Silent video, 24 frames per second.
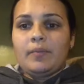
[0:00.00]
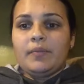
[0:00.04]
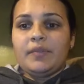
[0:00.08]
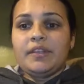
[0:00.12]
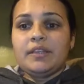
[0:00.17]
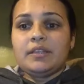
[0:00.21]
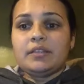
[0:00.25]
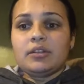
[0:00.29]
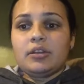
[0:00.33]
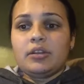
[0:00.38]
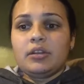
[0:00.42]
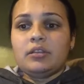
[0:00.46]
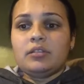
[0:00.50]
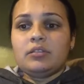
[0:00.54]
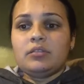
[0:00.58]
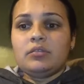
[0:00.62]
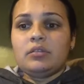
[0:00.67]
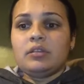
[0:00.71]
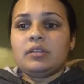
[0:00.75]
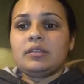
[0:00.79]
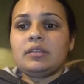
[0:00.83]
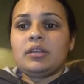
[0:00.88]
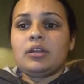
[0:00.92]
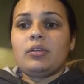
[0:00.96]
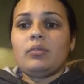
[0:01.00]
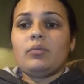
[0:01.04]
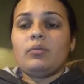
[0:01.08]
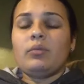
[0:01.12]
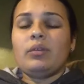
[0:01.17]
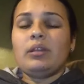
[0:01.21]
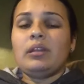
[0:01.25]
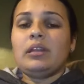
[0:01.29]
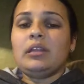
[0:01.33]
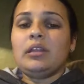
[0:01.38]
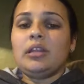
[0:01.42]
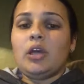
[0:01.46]
These are the students that are
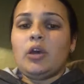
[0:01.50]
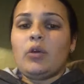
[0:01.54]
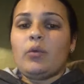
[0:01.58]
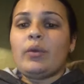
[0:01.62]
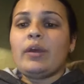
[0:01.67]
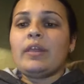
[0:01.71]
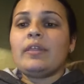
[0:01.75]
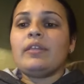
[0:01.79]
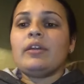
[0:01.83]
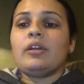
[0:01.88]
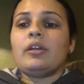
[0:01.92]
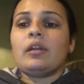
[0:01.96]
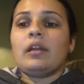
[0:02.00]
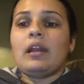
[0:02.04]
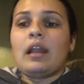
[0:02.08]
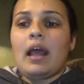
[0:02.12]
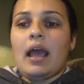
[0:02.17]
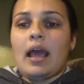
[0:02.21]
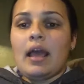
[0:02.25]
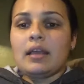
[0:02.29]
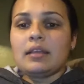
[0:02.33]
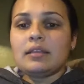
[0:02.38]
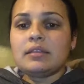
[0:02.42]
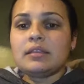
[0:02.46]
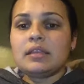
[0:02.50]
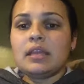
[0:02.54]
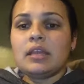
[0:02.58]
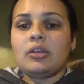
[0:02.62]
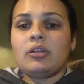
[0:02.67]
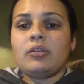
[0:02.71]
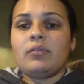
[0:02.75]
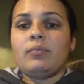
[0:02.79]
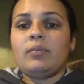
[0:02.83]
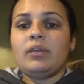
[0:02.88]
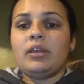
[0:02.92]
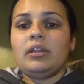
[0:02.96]
really low in their class and
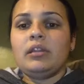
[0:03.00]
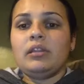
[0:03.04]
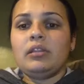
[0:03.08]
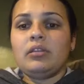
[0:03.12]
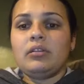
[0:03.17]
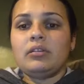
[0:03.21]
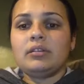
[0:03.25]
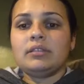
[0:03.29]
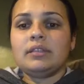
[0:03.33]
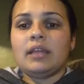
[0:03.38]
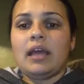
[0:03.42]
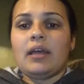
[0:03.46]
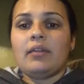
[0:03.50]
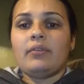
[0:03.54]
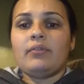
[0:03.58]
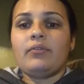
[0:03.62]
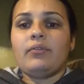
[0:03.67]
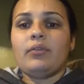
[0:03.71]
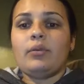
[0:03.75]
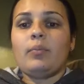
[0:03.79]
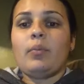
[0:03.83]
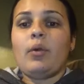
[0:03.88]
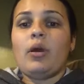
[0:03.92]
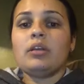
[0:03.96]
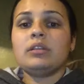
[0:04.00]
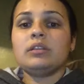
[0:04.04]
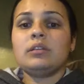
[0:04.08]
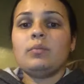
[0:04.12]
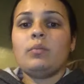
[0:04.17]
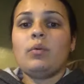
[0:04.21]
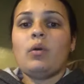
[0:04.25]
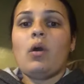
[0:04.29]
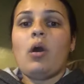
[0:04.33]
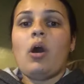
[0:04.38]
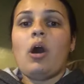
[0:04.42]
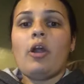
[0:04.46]
are being looked at for
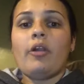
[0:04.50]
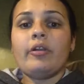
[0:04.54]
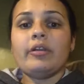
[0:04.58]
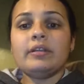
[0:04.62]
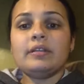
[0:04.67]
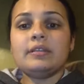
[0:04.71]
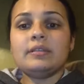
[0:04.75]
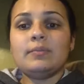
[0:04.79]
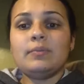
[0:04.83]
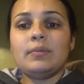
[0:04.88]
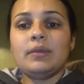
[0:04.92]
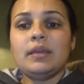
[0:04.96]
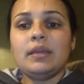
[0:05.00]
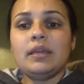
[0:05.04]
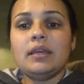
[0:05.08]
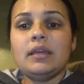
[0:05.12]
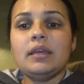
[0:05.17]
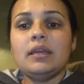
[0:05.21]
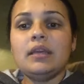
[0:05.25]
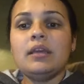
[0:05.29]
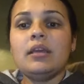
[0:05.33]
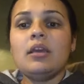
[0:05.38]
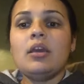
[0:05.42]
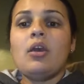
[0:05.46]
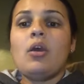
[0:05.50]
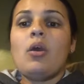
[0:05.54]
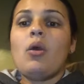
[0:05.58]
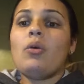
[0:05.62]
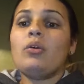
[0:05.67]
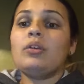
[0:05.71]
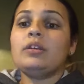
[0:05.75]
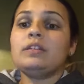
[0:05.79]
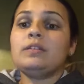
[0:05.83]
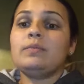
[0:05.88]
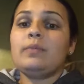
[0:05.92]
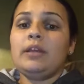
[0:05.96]
possible RSP
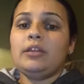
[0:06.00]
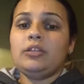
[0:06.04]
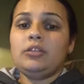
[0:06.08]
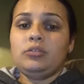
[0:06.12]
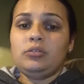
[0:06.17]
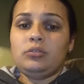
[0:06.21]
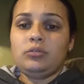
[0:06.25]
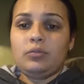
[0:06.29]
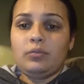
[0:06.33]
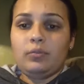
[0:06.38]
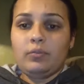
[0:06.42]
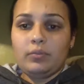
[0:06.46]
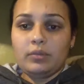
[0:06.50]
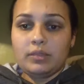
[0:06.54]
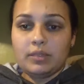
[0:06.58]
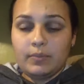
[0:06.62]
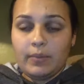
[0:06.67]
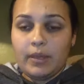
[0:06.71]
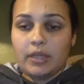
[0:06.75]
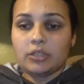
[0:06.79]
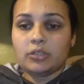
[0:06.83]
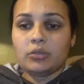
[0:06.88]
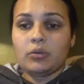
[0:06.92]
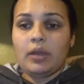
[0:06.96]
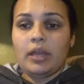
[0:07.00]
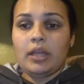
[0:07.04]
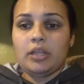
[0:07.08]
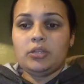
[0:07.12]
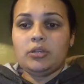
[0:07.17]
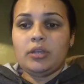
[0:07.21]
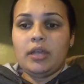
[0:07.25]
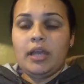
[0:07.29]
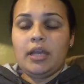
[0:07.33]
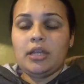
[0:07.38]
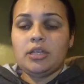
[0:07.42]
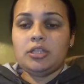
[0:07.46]
or special
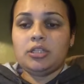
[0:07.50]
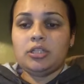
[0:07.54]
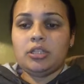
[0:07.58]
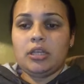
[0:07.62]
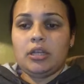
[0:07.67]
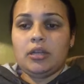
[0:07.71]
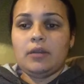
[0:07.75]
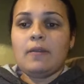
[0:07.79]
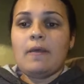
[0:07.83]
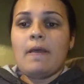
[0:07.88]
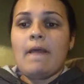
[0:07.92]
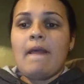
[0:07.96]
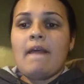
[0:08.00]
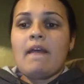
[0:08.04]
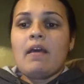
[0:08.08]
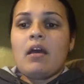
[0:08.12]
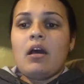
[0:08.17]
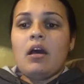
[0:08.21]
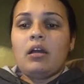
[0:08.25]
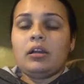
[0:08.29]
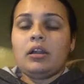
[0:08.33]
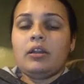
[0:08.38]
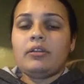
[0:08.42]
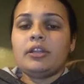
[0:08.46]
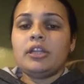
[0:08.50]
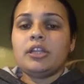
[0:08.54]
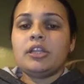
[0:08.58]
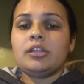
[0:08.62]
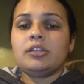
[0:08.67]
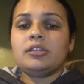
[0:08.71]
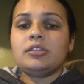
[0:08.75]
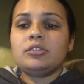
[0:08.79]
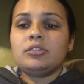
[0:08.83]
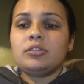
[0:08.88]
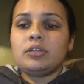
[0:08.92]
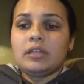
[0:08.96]
education. A lot of the
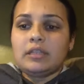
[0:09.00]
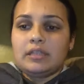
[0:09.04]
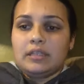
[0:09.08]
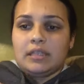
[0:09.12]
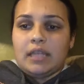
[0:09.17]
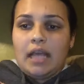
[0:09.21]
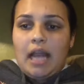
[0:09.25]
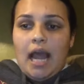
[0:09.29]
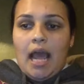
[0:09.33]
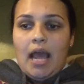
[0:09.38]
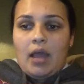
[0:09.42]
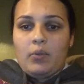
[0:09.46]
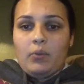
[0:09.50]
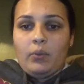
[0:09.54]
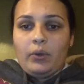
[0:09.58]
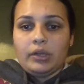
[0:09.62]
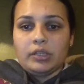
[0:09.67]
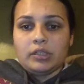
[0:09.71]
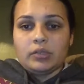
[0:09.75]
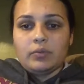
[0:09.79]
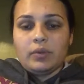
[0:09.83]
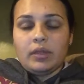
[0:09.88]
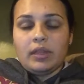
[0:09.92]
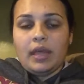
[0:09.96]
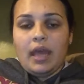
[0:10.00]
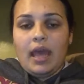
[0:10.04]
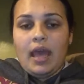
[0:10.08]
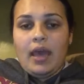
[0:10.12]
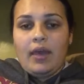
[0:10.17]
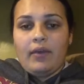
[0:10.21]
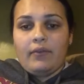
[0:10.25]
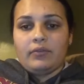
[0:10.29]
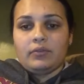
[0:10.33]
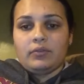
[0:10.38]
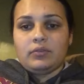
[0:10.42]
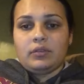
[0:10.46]
students that I worked with
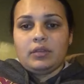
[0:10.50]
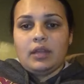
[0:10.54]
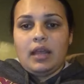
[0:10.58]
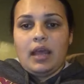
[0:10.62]
have